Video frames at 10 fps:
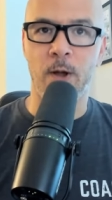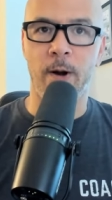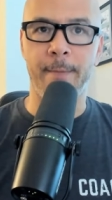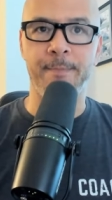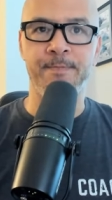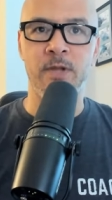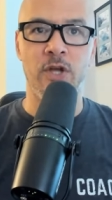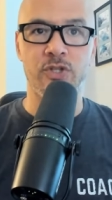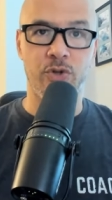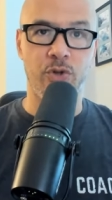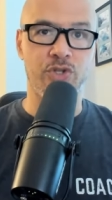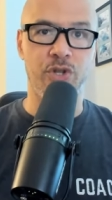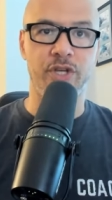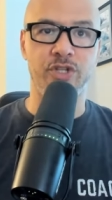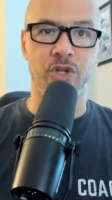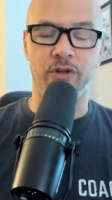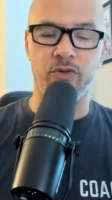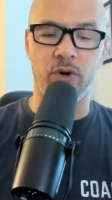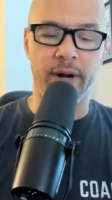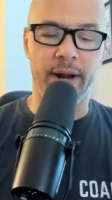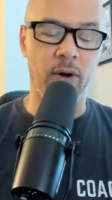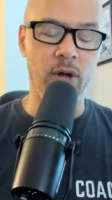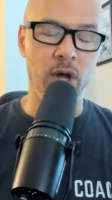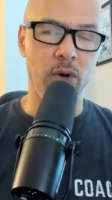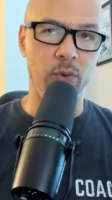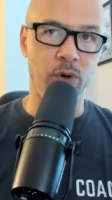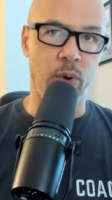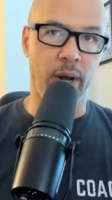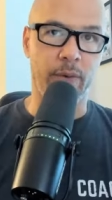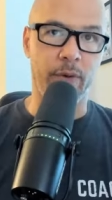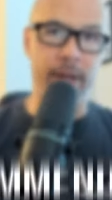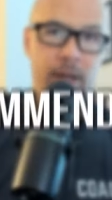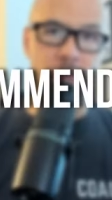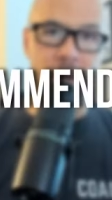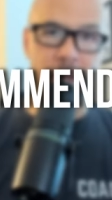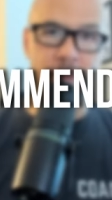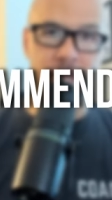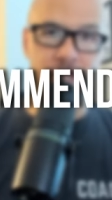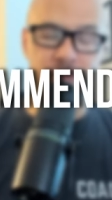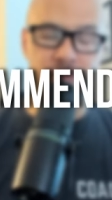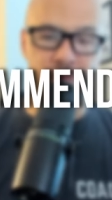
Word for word: All right. So those are the things you're looking for. Now, real quick, I want to make a recommendation